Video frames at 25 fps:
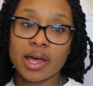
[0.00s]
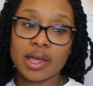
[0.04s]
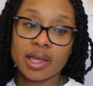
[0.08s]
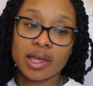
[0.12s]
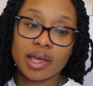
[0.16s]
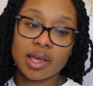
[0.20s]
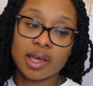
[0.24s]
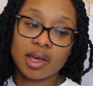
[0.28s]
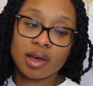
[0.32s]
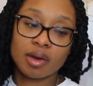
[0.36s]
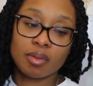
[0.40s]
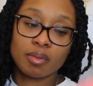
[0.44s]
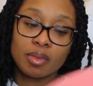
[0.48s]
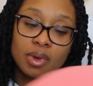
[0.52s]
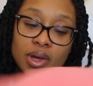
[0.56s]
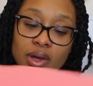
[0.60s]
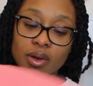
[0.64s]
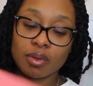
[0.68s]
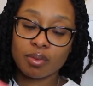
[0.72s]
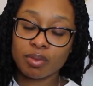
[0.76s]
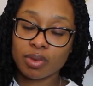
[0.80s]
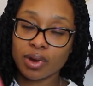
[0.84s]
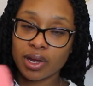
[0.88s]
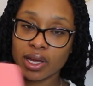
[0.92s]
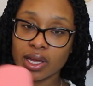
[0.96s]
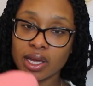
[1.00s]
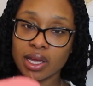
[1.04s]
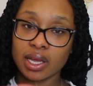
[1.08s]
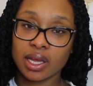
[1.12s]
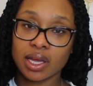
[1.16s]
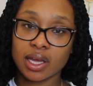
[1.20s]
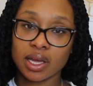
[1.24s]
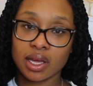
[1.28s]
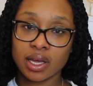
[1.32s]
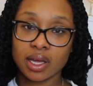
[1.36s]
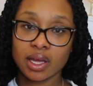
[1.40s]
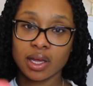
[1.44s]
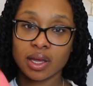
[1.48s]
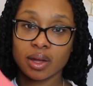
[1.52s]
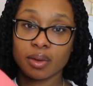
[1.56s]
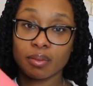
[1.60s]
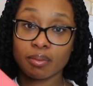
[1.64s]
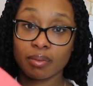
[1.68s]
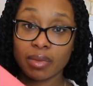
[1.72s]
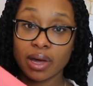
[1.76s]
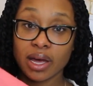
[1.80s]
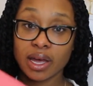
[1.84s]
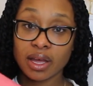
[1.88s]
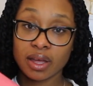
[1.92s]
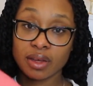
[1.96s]
I am bringing
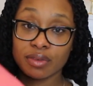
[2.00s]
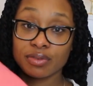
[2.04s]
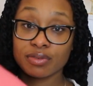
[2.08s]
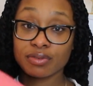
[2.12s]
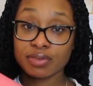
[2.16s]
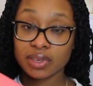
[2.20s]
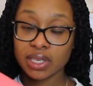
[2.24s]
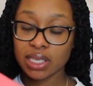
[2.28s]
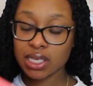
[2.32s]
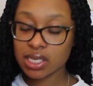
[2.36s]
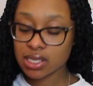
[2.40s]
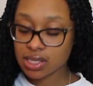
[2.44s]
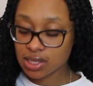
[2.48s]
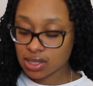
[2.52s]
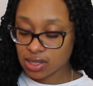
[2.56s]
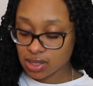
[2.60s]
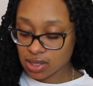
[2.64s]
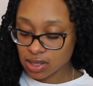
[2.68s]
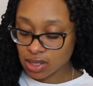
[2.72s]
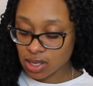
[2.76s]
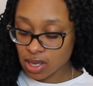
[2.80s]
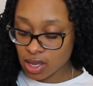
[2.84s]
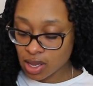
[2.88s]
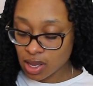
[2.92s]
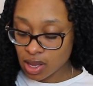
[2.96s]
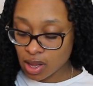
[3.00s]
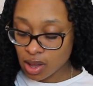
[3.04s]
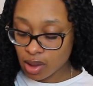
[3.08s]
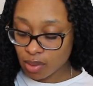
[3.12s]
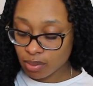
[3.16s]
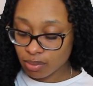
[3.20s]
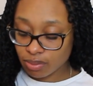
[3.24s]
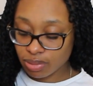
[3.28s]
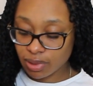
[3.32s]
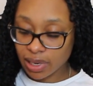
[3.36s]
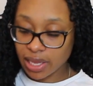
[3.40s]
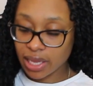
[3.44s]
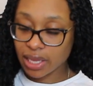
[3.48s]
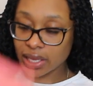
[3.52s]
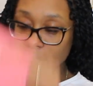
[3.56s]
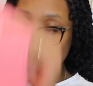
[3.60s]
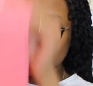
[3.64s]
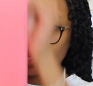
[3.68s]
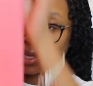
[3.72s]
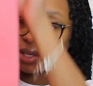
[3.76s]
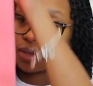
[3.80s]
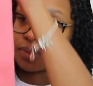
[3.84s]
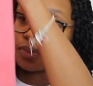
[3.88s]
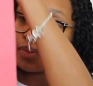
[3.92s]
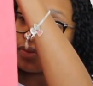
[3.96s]
my fleece
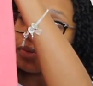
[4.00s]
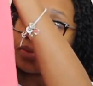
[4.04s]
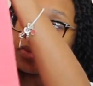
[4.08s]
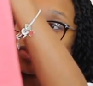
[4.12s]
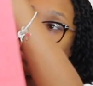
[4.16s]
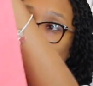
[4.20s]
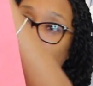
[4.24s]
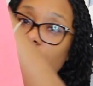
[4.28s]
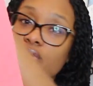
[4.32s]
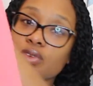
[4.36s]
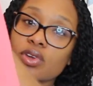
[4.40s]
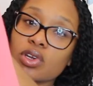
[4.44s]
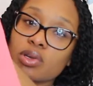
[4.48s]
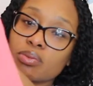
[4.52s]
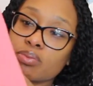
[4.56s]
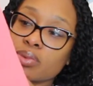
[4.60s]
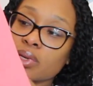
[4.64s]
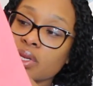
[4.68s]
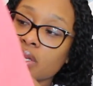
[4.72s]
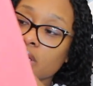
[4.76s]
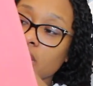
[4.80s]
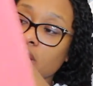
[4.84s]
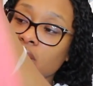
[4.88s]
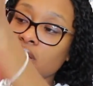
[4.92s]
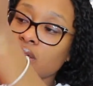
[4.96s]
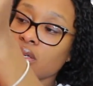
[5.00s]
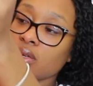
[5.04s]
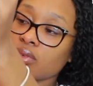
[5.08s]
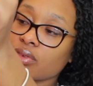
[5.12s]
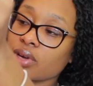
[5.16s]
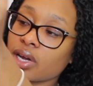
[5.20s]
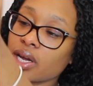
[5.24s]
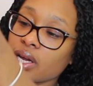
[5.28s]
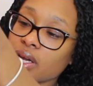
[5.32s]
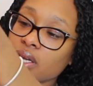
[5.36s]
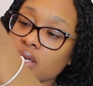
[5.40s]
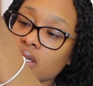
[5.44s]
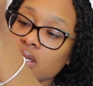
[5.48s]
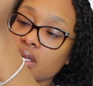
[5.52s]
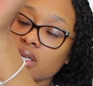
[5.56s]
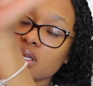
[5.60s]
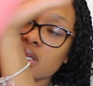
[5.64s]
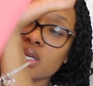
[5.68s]
blanket for the plane ride.